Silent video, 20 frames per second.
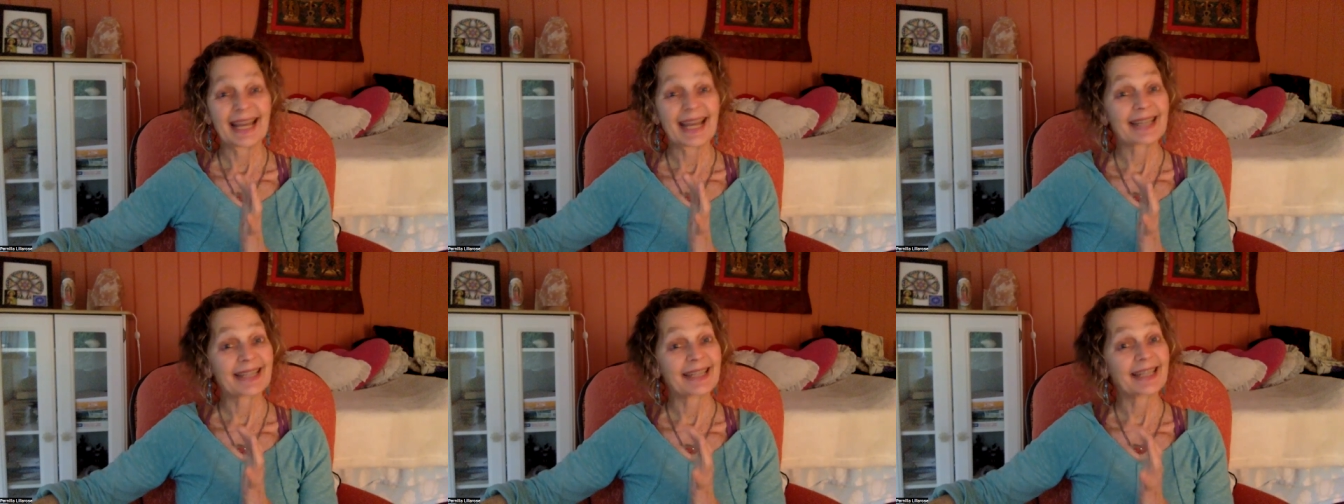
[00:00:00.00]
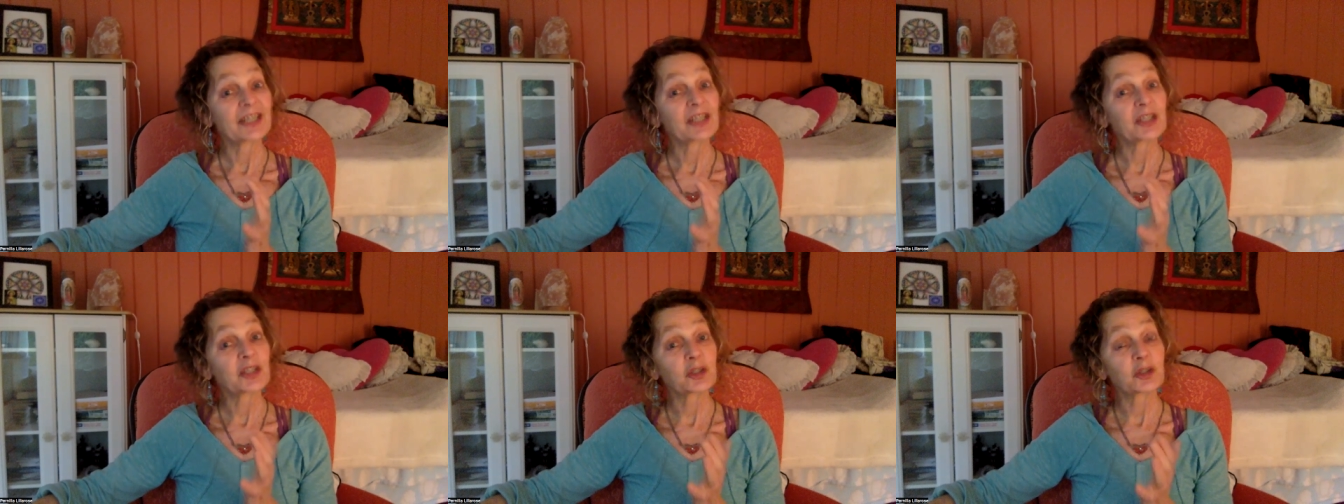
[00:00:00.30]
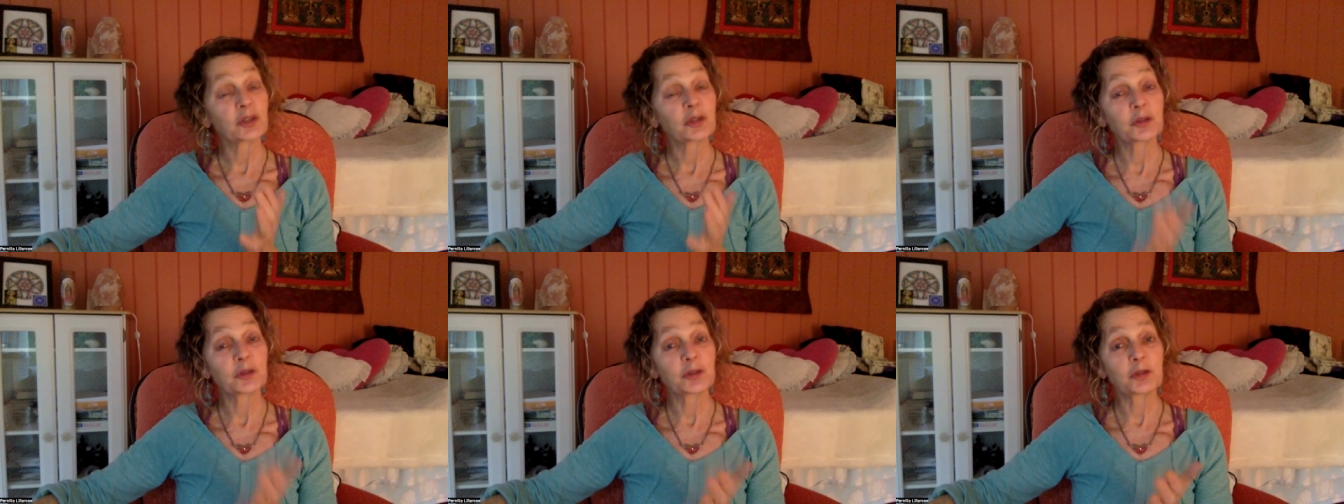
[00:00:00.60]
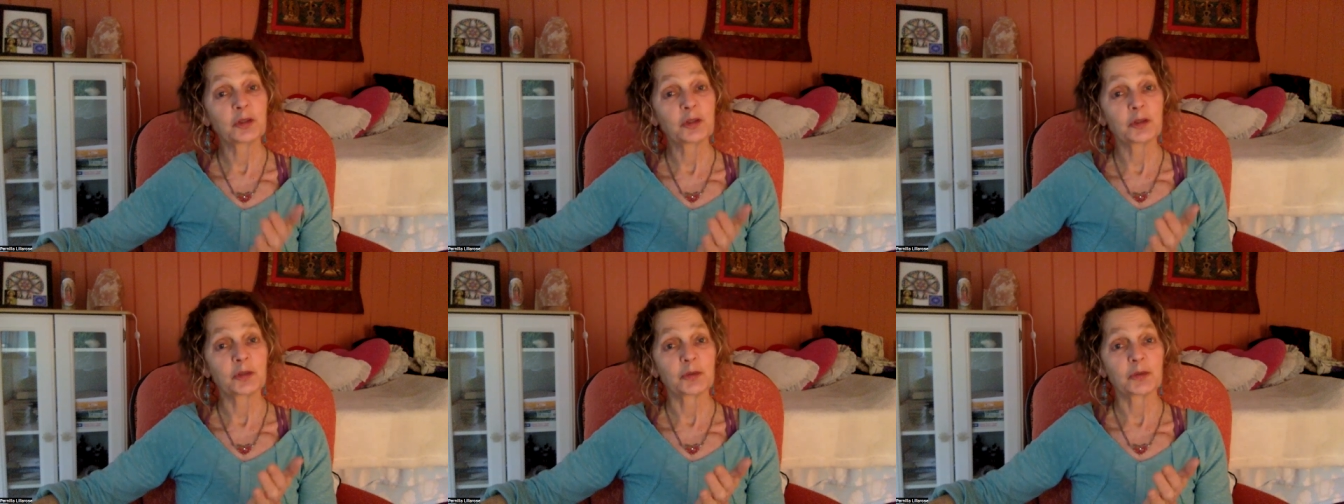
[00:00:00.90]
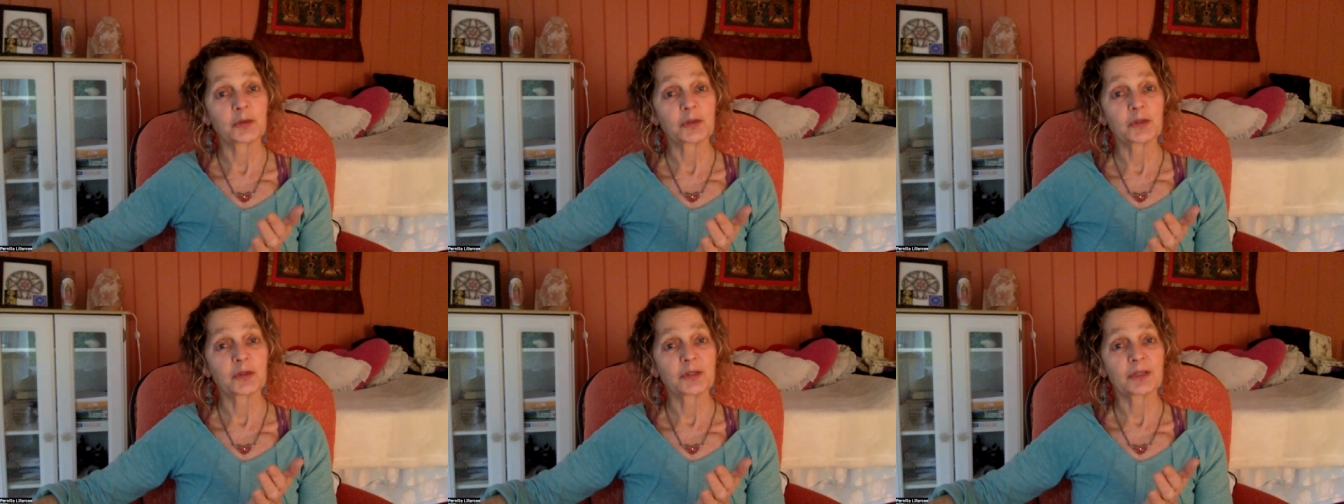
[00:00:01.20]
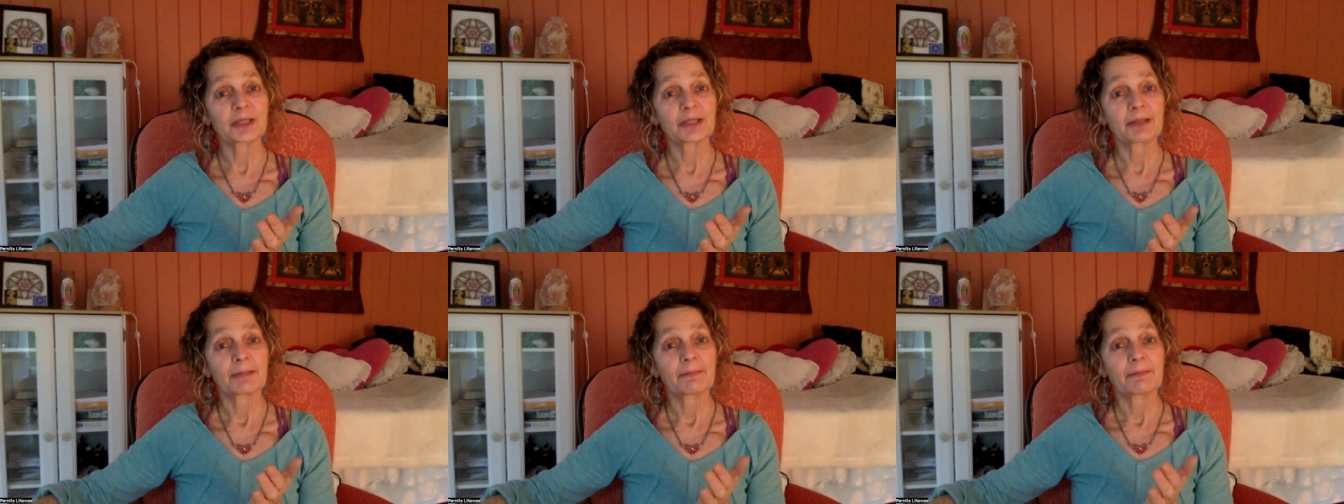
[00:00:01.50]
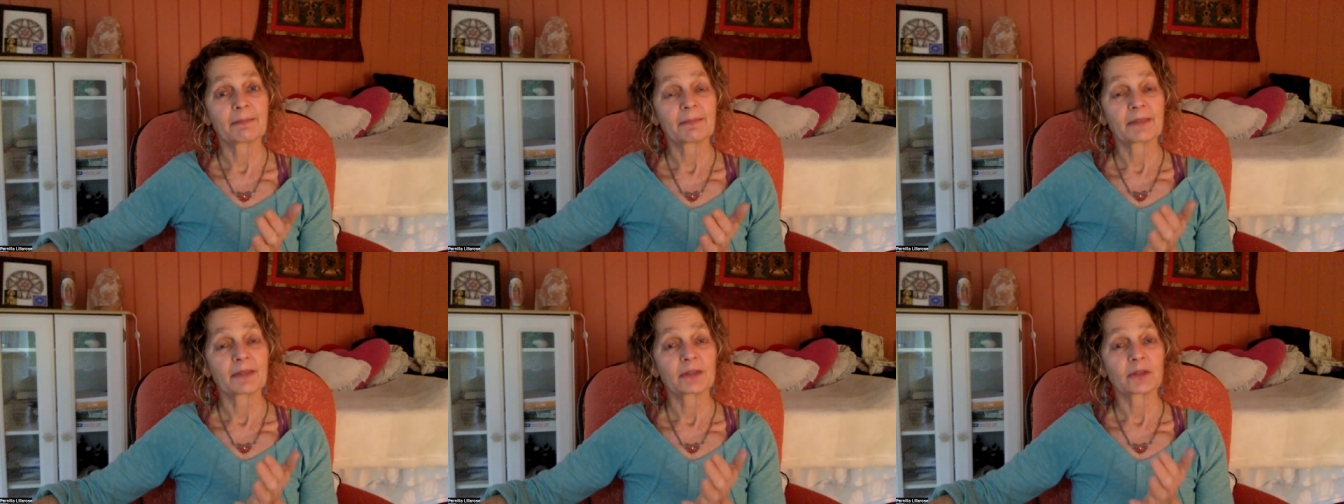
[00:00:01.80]
And that's the good news
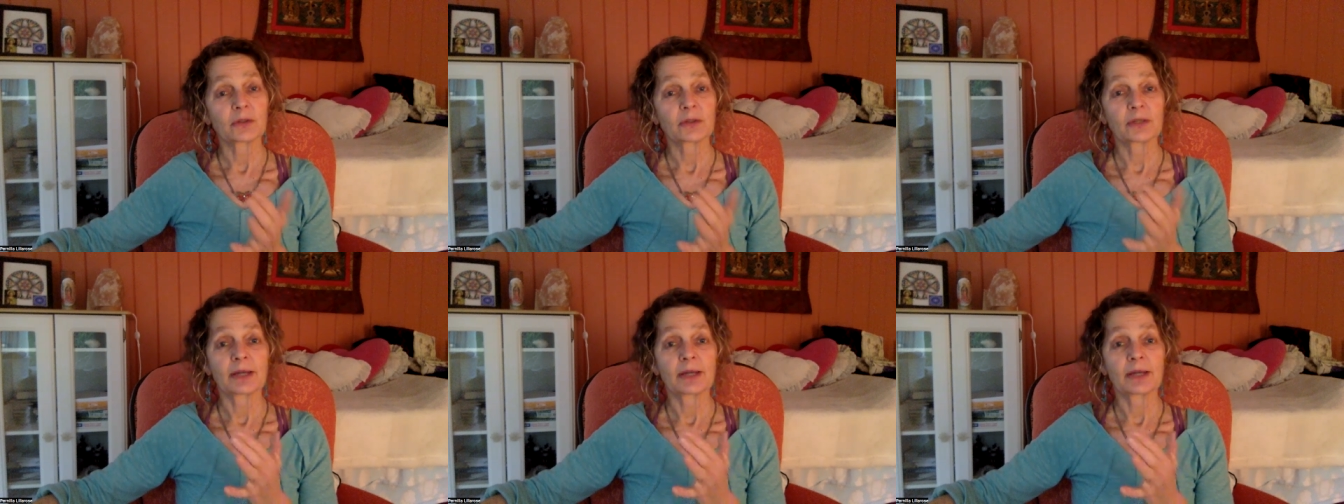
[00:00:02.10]
so